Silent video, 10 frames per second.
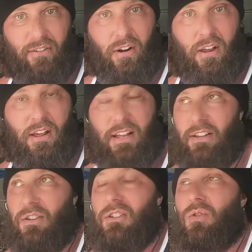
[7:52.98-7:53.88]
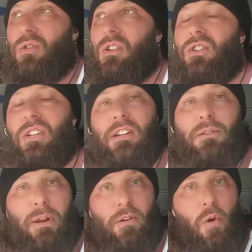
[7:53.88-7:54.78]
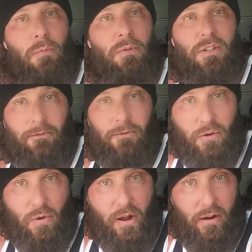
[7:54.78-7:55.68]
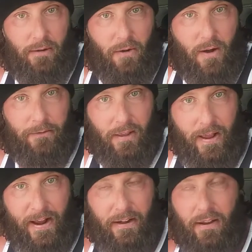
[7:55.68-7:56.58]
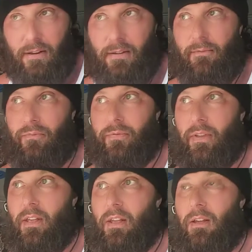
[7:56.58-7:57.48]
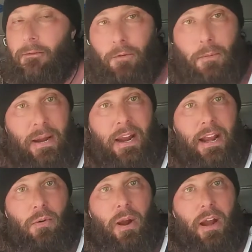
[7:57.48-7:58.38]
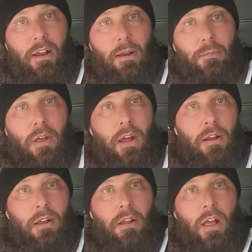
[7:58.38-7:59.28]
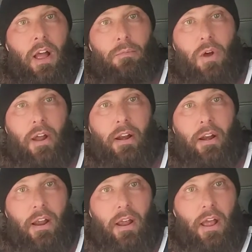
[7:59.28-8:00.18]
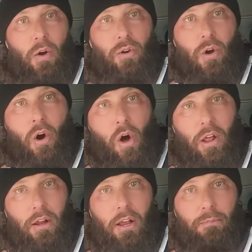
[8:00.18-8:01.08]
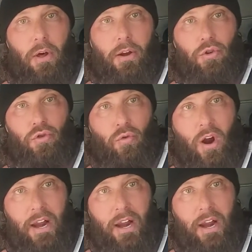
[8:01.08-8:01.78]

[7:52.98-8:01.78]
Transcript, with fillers: Ever. There's no such thing as being homeless if you know how to live off the land. For me anyway, I'm not I'm not an alcoholic, I'm not a